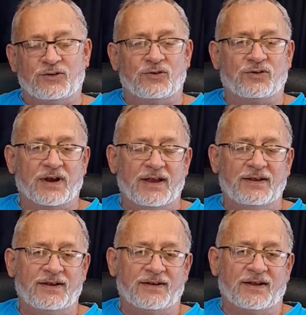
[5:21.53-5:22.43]

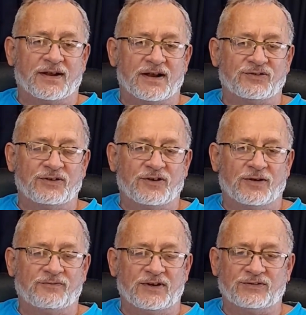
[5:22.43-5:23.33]
Ukrainian and the Russian
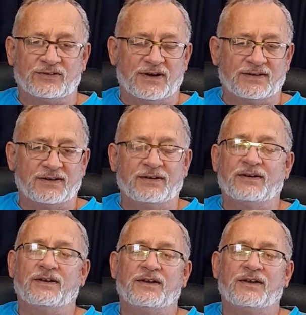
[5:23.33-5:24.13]
conflict started,